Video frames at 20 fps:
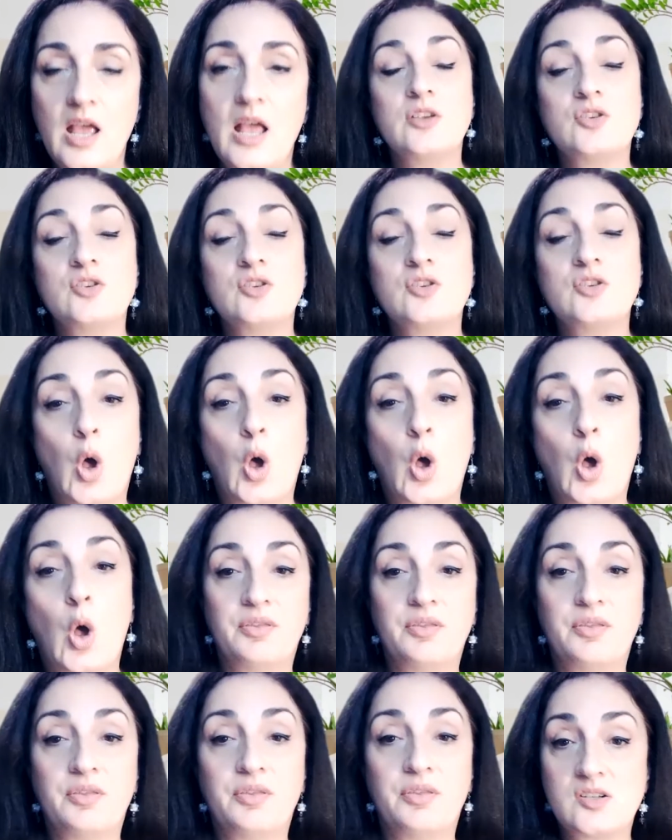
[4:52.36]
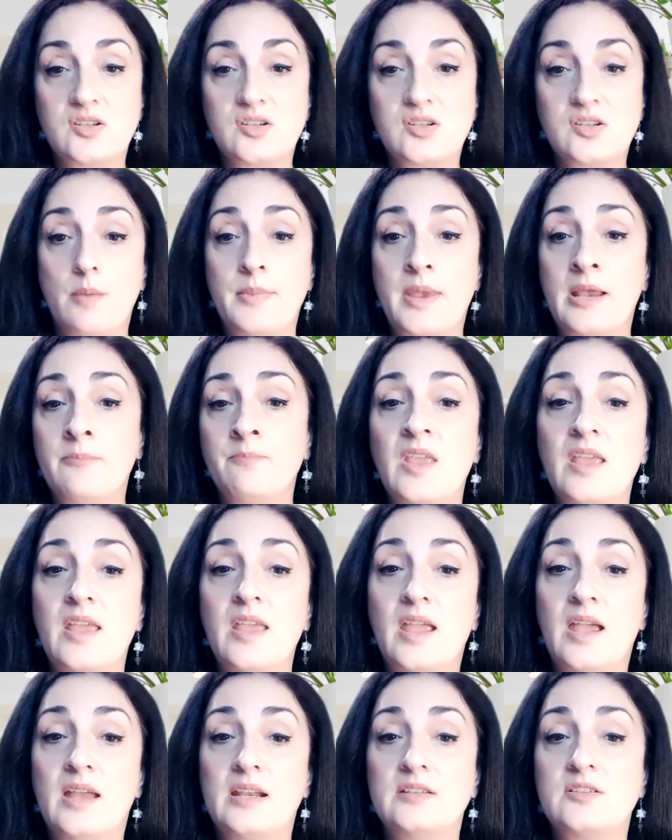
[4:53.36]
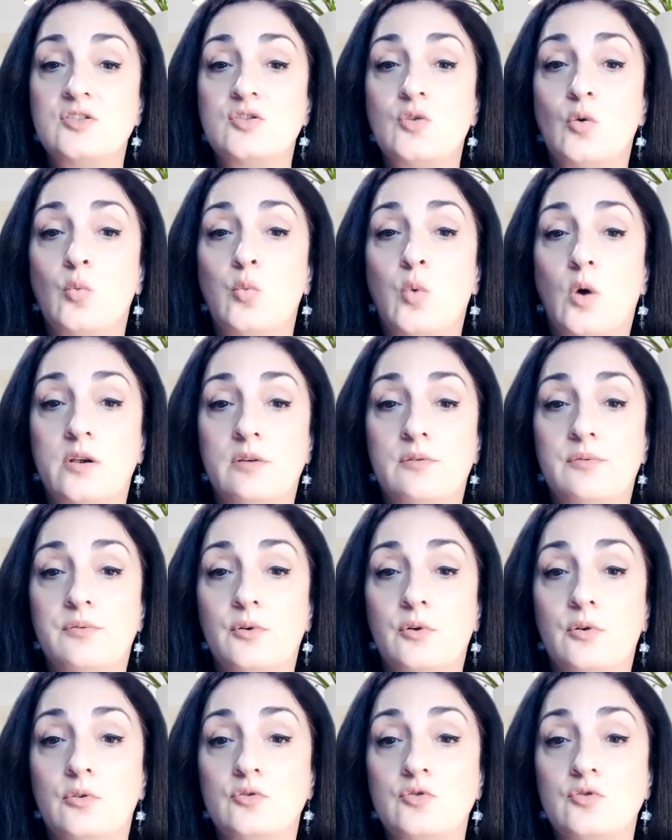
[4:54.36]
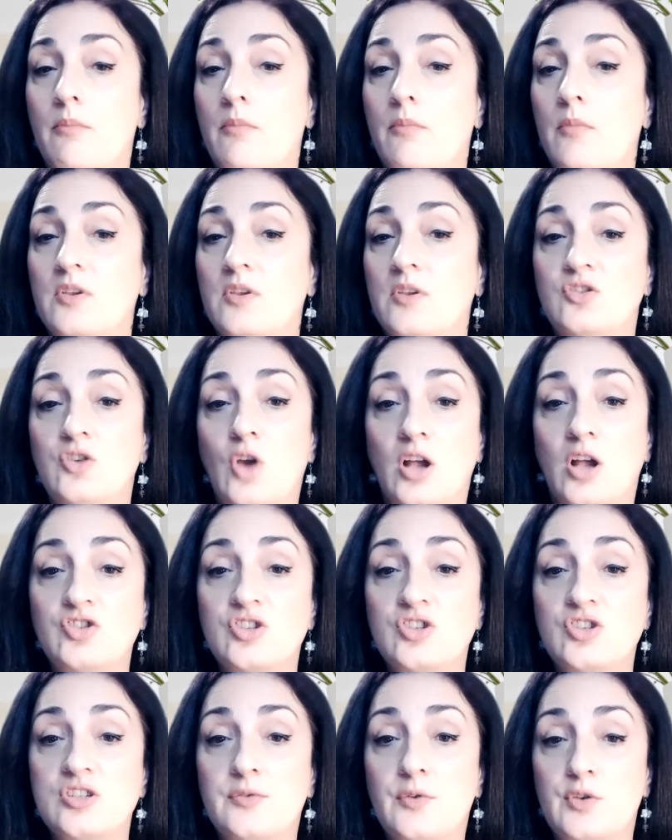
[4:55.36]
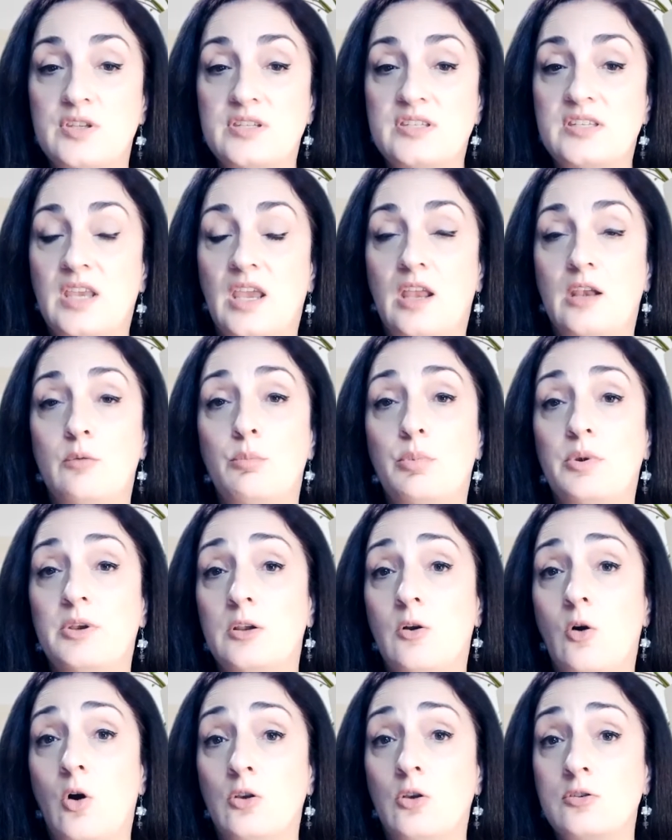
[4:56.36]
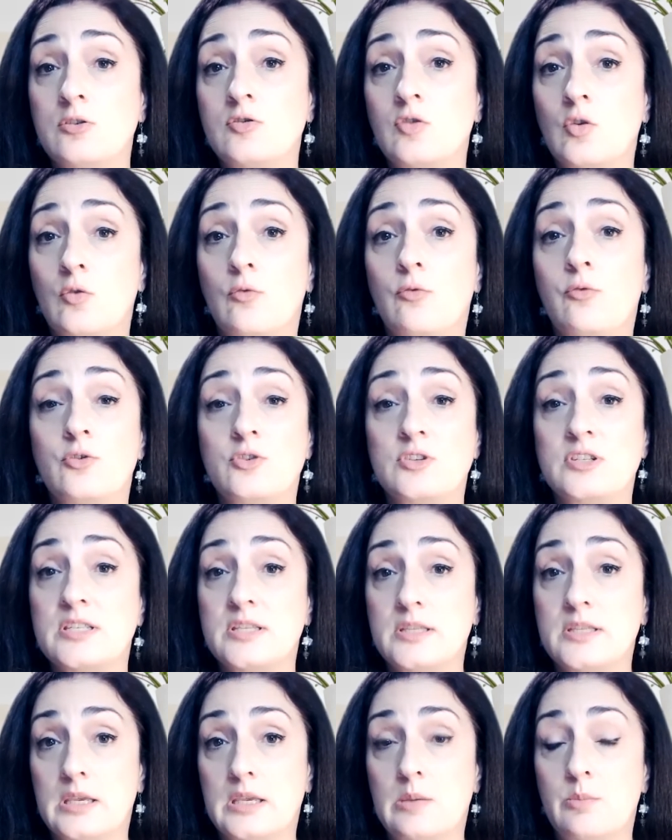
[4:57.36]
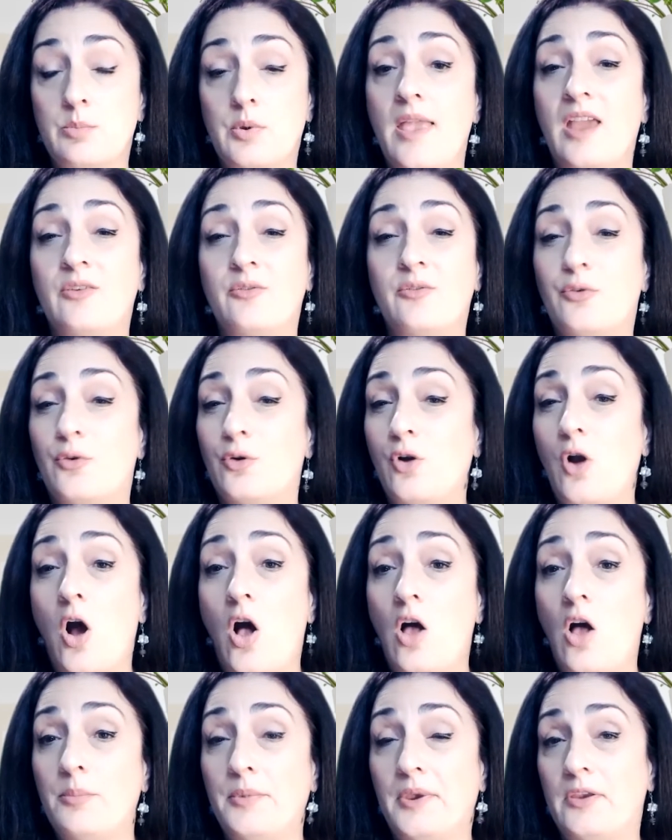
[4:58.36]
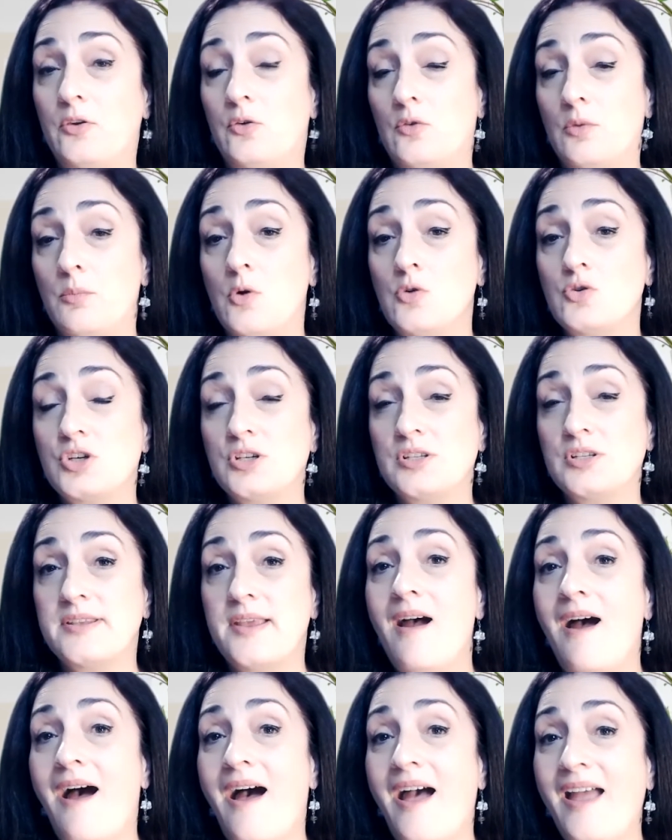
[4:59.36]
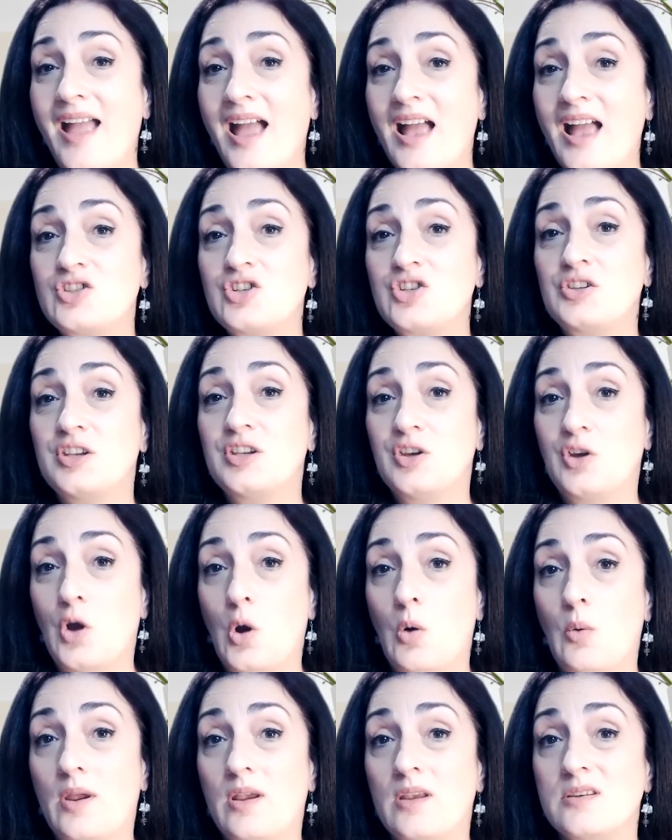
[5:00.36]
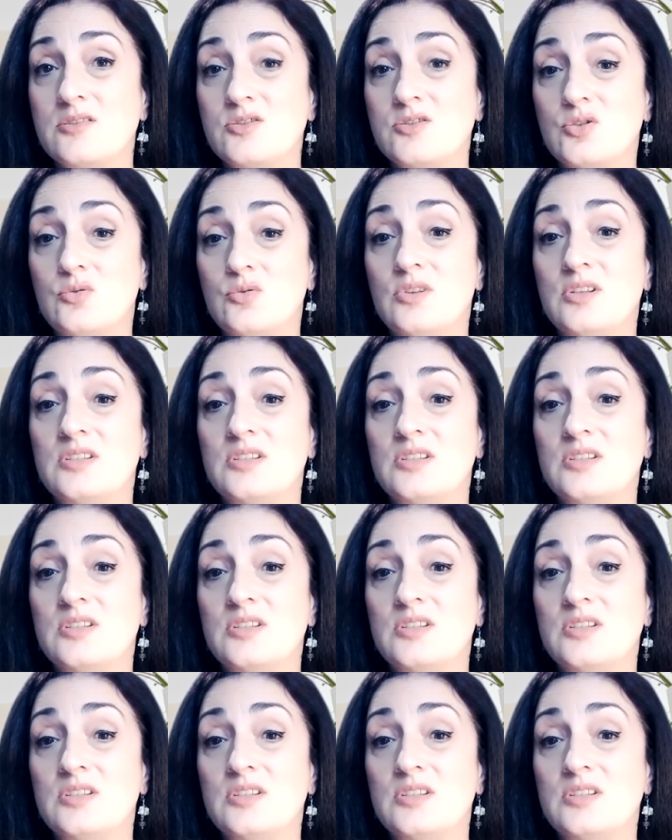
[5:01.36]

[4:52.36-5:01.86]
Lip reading: is all things calming, and it's wonderful not just for the skin, but also for sleep and for calming your emotions. I actually go into the